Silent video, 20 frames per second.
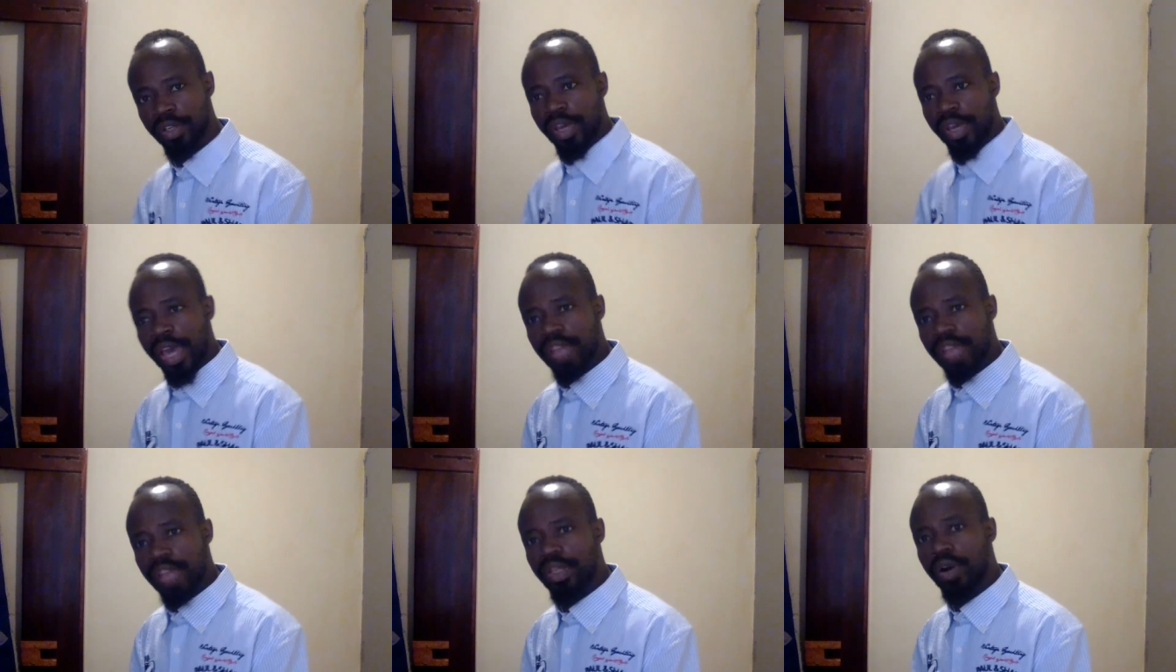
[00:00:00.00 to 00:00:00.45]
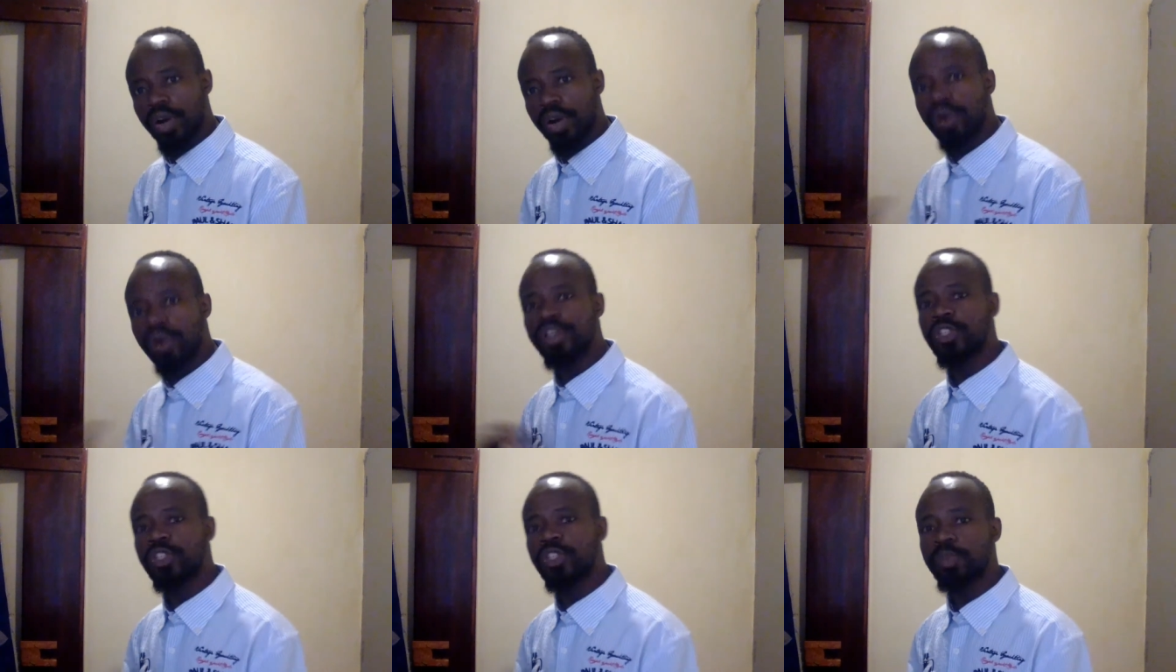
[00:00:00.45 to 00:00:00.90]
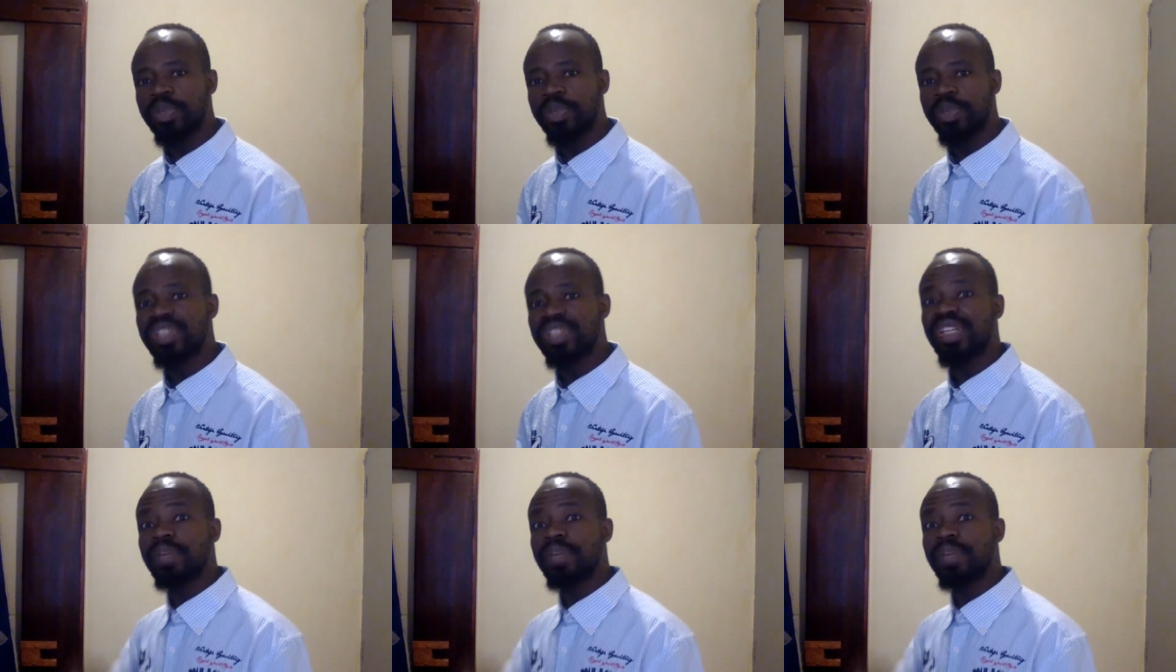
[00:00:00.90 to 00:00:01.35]
And the Holy
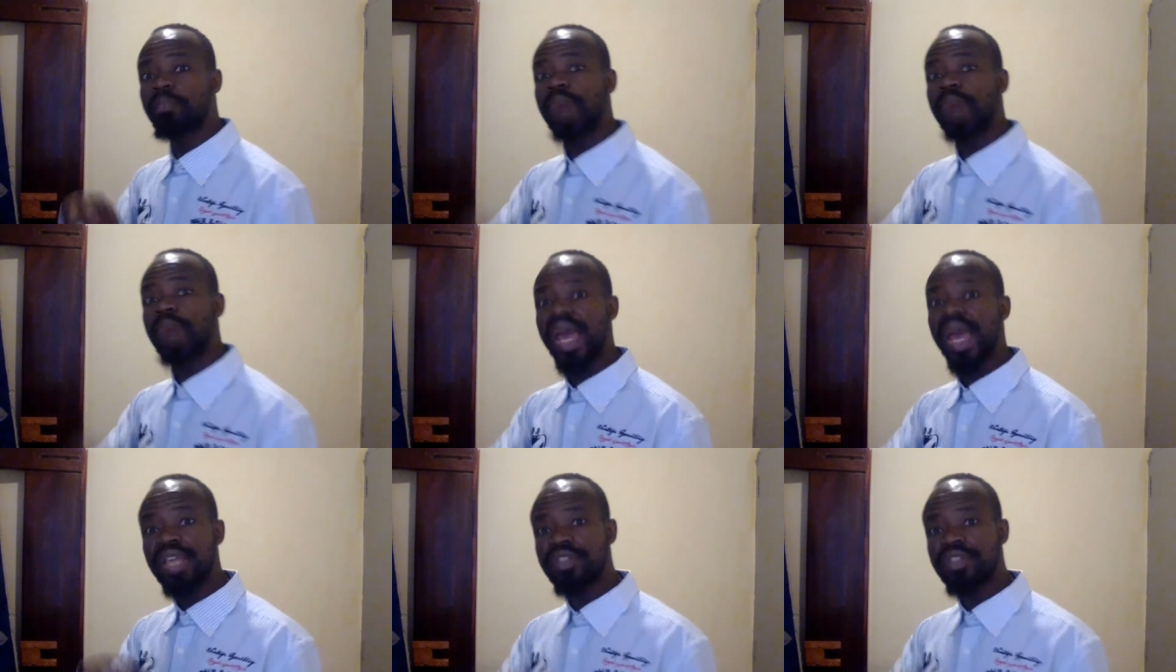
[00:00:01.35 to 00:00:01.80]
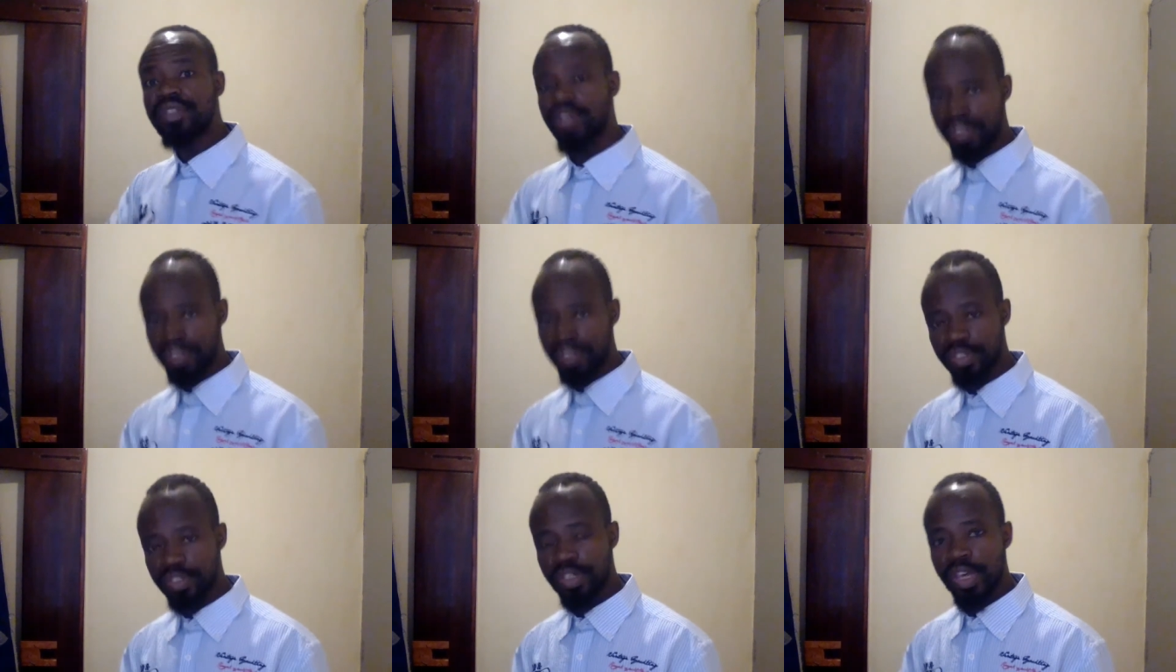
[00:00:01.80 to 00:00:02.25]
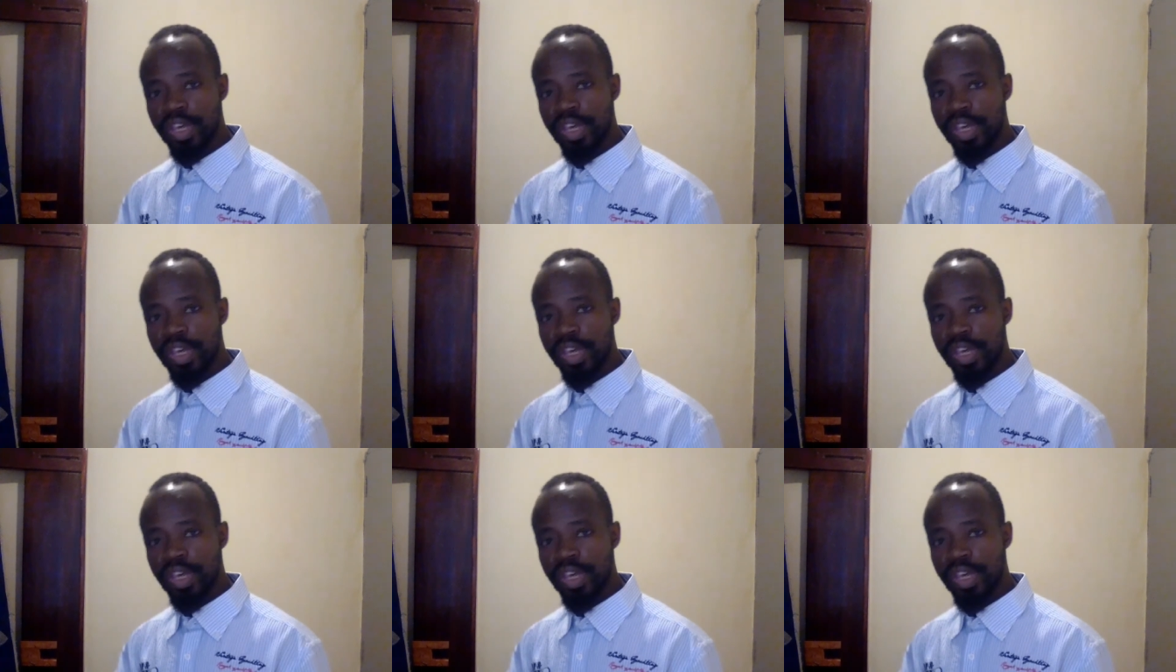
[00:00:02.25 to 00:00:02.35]
Spirit reminds us